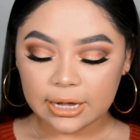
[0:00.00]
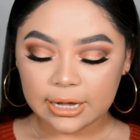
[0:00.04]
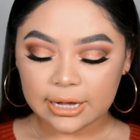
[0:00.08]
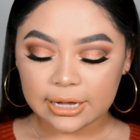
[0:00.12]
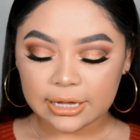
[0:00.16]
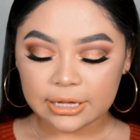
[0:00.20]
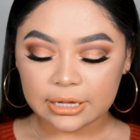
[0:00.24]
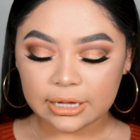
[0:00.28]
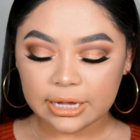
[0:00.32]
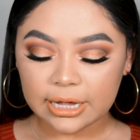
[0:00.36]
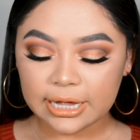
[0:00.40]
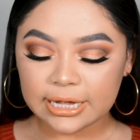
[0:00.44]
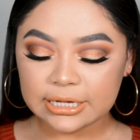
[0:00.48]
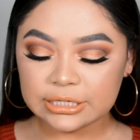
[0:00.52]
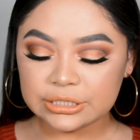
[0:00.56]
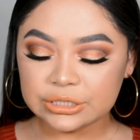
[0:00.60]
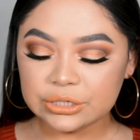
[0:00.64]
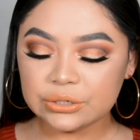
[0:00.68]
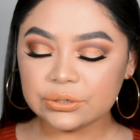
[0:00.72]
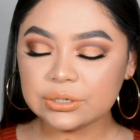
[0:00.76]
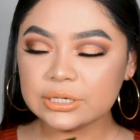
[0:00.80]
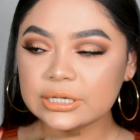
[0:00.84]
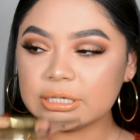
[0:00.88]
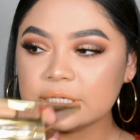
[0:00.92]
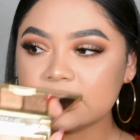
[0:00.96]

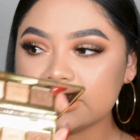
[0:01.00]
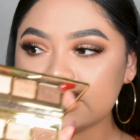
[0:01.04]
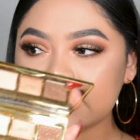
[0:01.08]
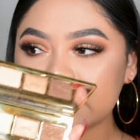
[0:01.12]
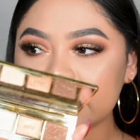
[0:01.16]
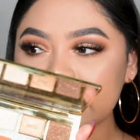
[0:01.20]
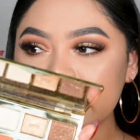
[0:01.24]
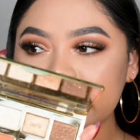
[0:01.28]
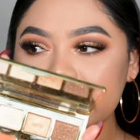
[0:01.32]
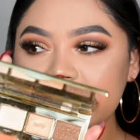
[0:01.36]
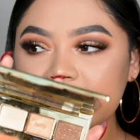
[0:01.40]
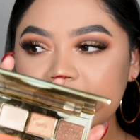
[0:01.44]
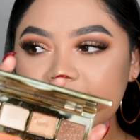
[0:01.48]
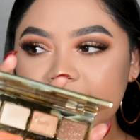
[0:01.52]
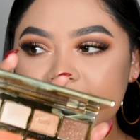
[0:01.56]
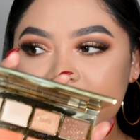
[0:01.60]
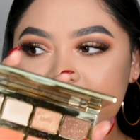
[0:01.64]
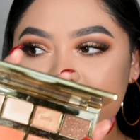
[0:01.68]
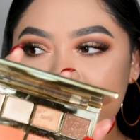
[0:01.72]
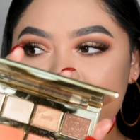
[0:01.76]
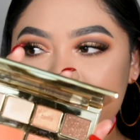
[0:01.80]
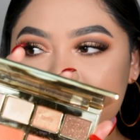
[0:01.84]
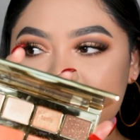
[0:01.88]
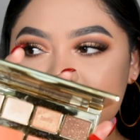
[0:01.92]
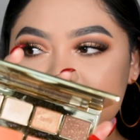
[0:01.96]
As you can see,
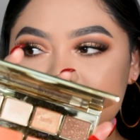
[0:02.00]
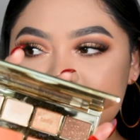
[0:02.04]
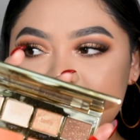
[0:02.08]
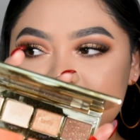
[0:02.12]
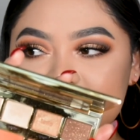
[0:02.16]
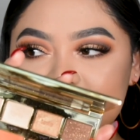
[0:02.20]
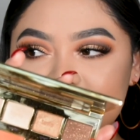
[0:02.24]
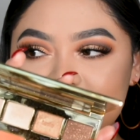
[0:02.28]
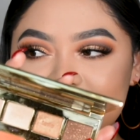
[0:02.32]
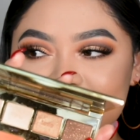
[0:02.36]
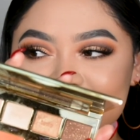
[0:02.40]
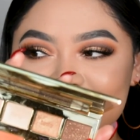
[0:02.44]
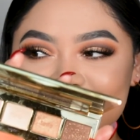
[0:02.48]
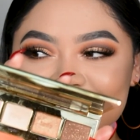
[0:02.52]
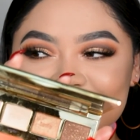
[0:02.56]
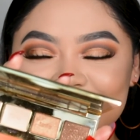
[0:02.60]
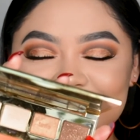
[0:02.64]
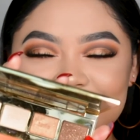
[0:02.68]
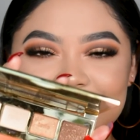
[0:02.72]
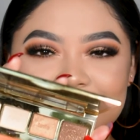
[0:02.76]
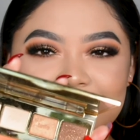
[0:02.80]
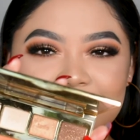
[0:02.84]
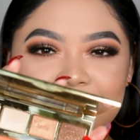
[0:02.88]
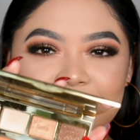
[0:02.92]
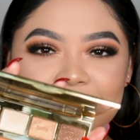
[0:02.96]
it has
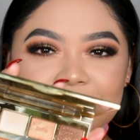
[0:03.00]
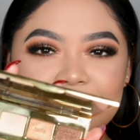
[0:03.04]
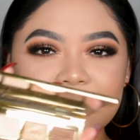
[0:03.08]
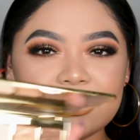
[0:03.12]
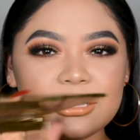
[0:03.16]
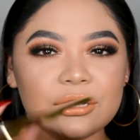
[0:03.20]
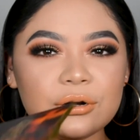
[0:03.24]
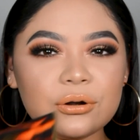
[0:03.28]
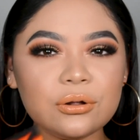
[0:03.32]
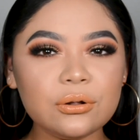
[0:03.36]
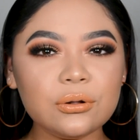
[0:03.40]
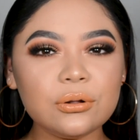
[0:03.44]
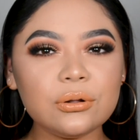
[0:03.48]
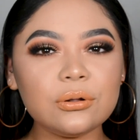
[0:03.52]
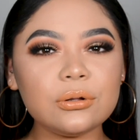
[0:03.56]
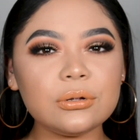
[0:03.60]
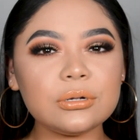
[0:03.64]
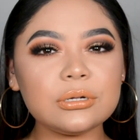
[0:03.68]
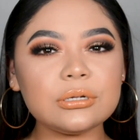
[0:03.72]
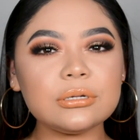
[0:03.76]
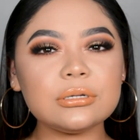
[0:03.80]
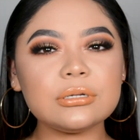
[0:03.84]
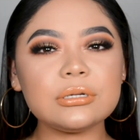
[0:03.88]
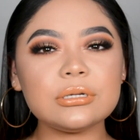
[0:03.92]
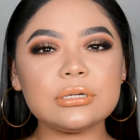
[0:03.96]
like
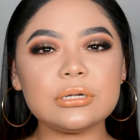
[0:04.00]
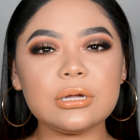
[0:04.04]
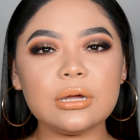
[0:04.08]
little